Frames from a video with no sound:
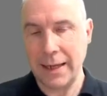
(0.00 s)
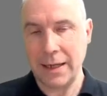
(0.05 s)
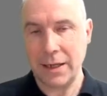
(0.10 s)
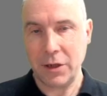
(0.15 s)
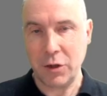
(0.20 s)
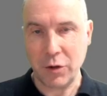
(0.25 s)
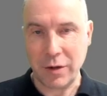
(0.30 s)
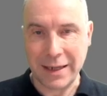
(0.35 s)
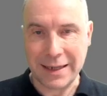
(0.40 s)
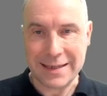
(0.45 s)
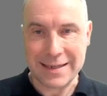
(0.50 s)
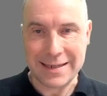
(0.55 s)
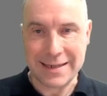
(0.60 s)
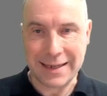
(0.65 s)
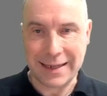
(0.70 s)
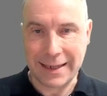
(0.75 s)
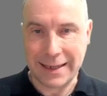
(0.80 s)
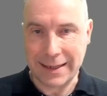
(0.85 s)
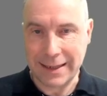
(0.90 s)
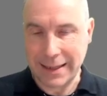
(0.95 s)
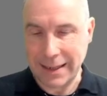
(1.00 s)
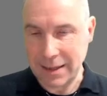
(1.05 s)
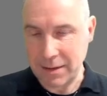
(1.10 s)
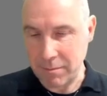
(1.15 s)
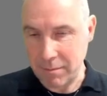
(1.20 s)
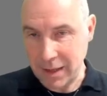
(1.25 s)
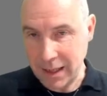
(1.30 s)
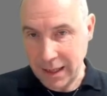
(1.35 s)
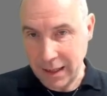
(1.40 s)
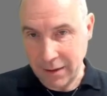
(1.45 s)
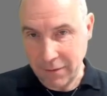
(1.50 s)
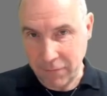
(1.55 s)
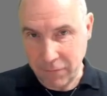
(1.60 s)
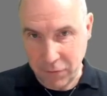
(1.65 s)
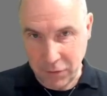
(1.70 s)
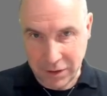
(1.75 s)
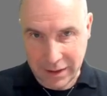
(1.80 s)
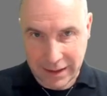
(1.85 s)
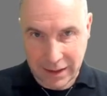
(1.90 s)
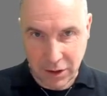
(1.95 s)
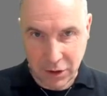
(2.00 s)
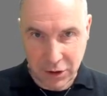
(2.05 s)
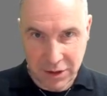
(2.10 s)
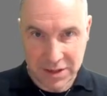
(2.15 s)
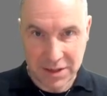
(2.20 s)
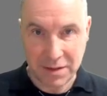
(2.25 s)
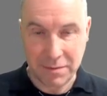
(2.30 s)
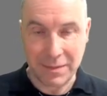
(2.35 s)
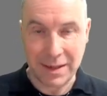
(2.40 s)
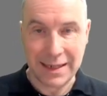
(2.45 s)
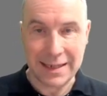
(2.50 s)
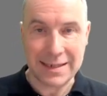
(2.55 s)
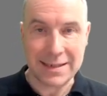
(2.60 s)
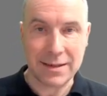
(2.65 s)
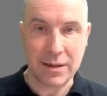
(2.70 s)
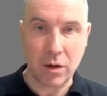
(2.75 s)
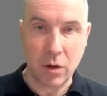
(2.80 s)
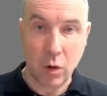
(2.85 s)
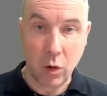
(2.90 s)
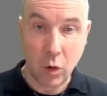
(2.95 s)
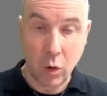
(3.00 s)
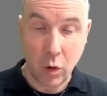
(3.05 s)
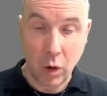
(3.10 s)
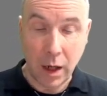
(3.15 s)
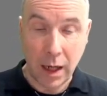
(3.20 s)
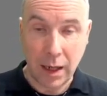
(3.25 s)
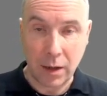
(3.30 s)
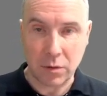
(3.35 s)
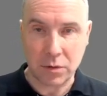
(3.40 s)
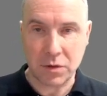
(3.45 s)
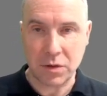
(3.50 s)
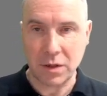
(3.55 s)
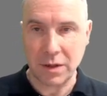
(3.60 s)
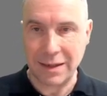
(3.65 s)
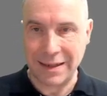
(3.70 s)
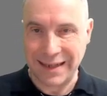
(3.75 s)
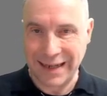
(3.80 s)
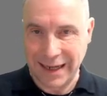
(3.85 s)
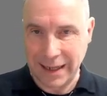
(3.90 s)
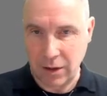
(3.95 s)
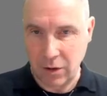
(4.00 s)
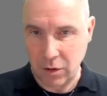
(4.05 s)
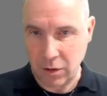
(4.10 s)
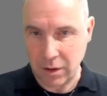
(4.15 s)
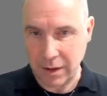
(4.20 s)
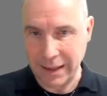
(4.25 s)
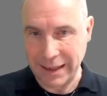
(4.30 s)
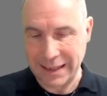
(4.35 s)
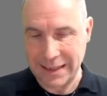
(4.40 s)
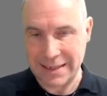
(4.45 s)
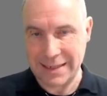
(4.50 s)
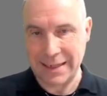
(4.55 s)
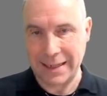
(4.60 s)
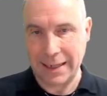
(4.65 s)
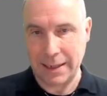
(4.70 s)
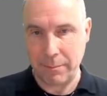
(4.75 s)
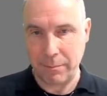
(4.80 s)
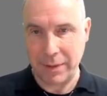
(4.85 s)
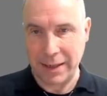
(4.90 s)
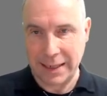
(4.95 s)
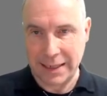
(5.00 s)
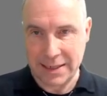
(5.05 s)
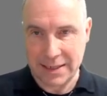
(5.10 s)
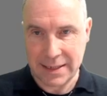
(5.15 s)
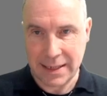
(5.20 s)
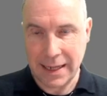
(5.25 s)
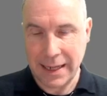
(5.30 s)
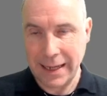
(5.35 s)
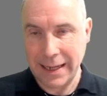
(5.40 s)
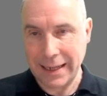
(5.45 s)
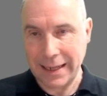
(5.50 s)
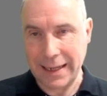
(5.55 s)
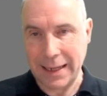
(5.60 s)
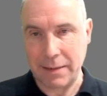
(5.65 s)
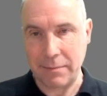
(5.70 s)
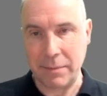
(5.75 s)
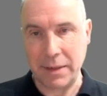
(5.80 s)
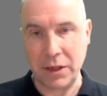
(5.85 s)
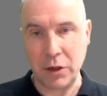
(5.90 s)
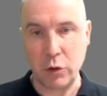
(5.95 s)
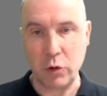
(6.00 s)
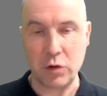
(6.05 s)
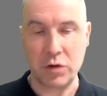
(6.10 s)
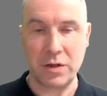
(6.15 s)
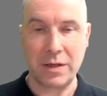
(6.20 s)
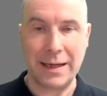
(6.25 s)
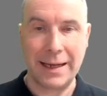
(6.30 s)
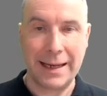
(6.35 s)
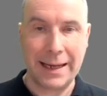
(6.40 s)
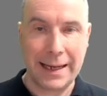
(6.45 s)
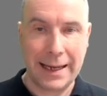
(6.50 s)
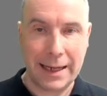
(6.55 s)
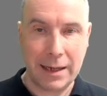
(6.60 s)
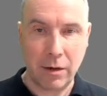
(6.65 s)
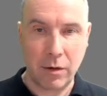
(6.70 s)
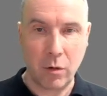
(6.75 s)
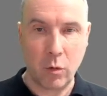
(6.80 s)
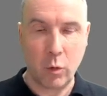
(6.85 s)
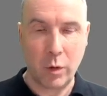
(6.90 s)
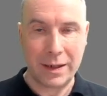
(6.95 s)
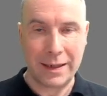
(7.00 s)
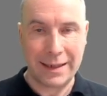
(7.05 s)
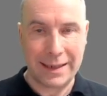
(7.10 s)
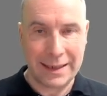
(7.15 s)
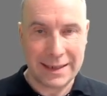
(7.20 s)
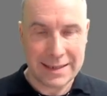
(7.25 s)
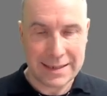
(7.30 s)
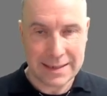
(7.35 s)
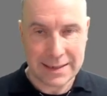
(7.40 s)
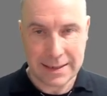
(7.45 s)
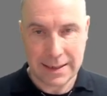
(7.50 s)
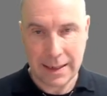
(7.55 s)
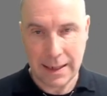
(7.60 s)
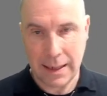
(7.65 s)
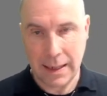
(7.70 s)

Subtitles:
you can see that my fully customized OAuth dialog is in place, can be used. And with this